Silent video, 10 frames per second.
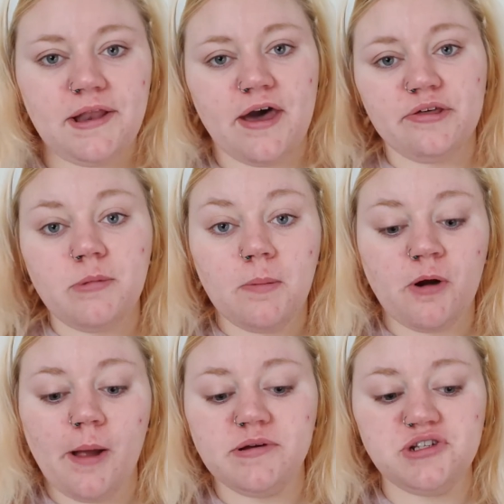Now that my
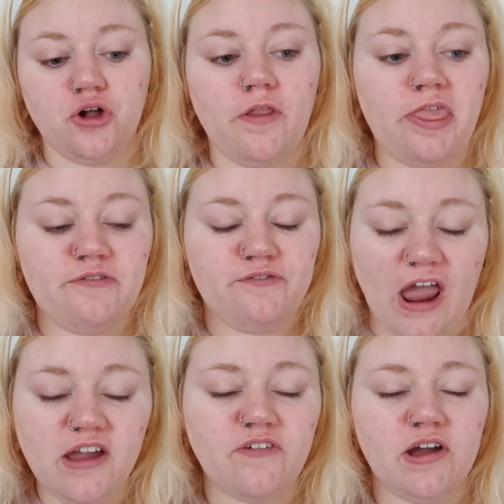primer's on, the
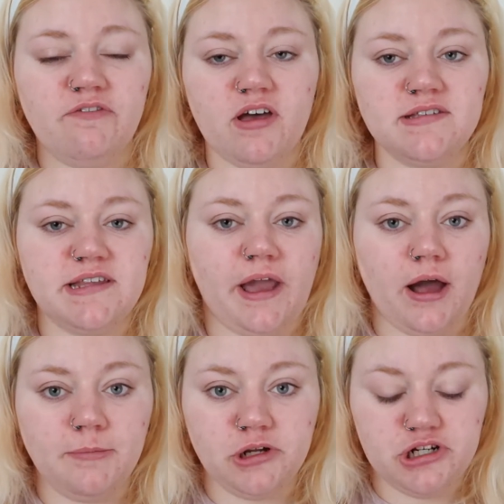very, very first thing
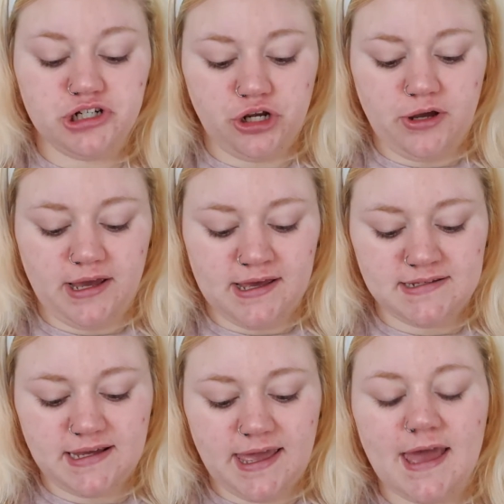I'm going to do
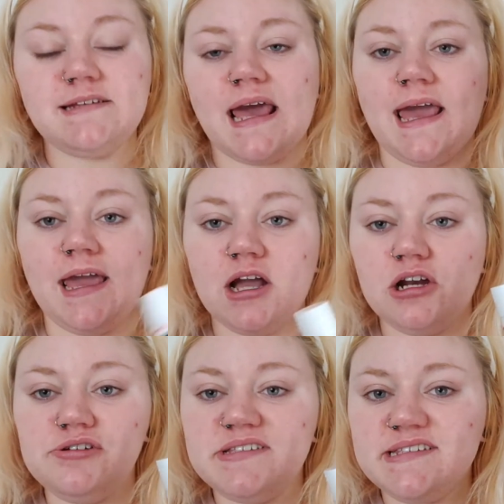is get a
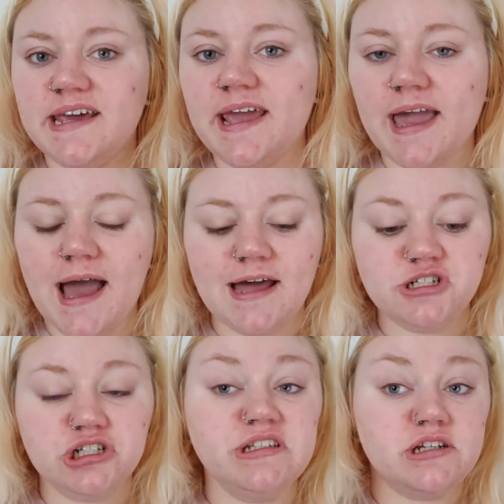glue stick
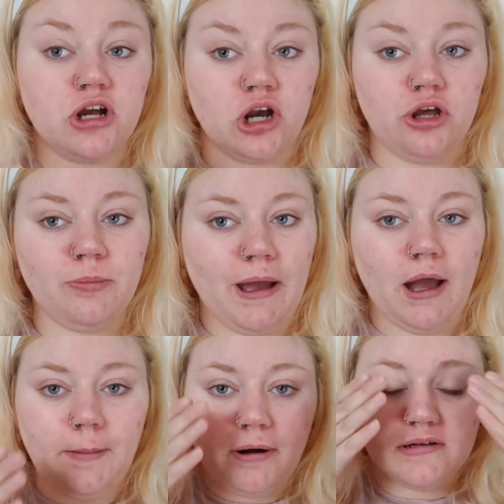and just glue my
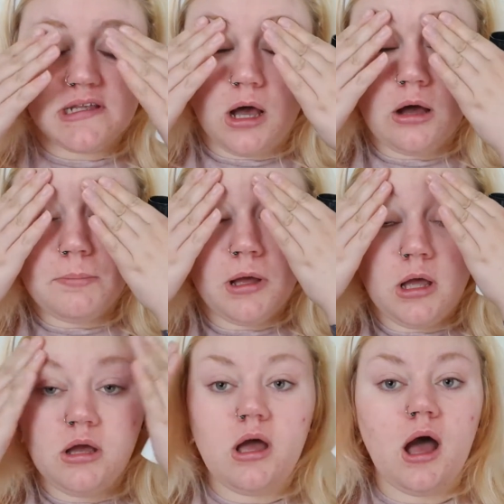eyebrows up,
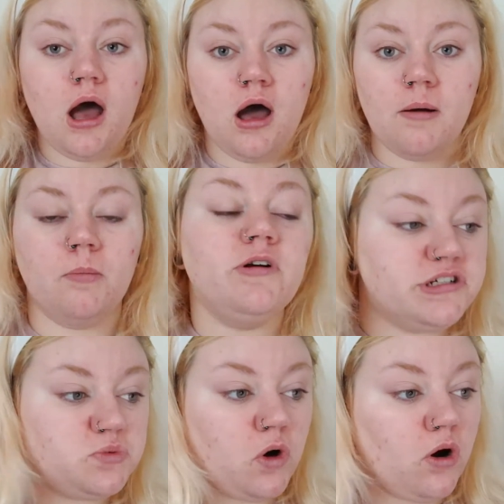
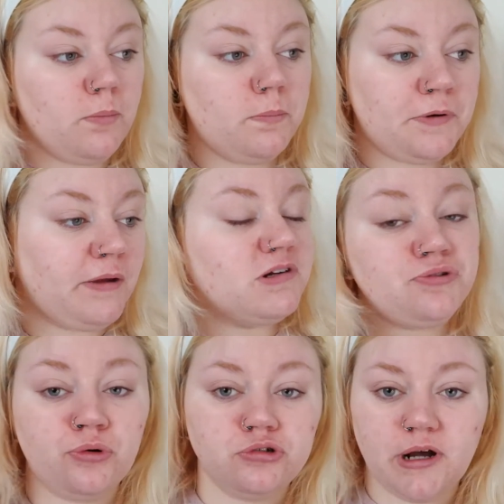which is what pretty
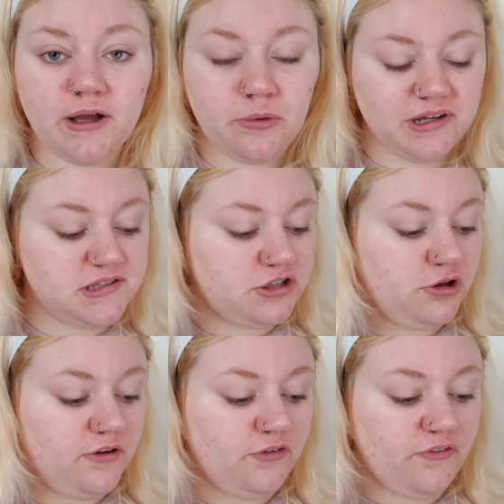much all drag queens
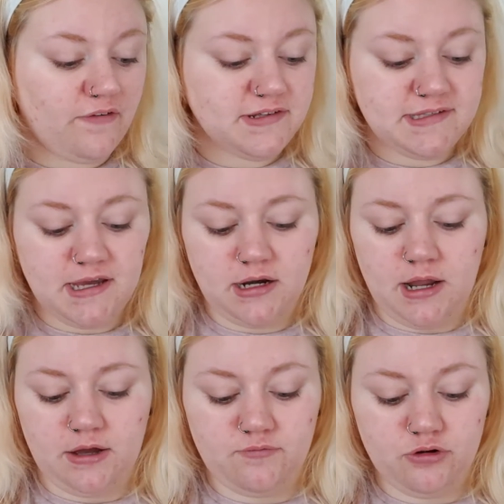do. If you've ever seen
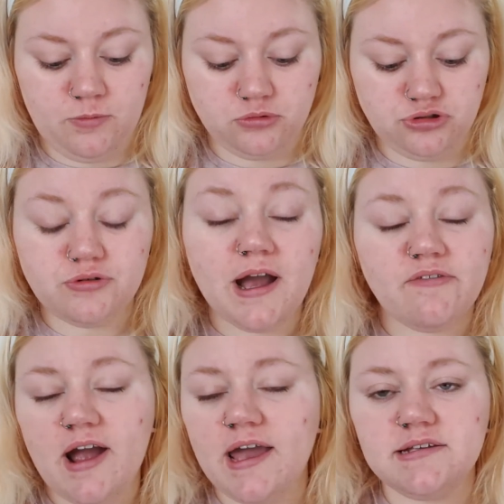like RuPaul's
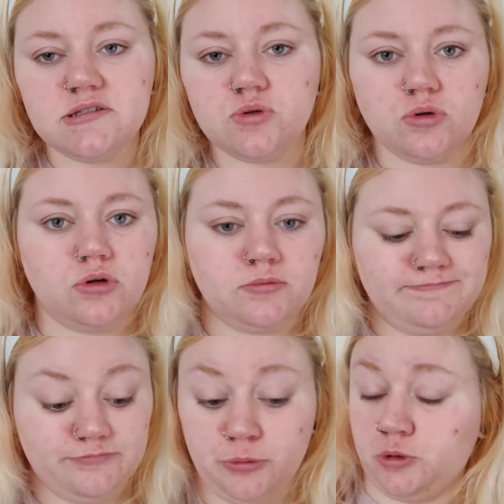Drag Race or
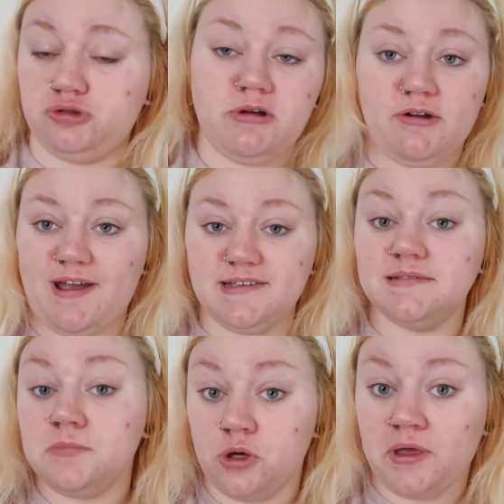RuPaul's Drag
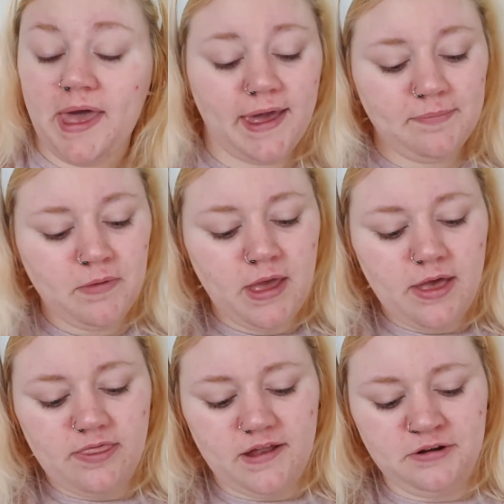Race UK,
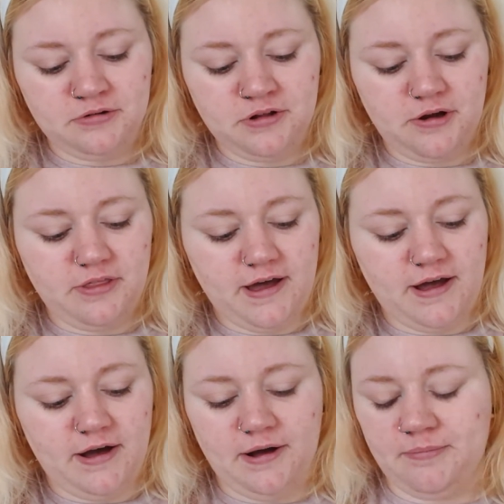then you'll know that,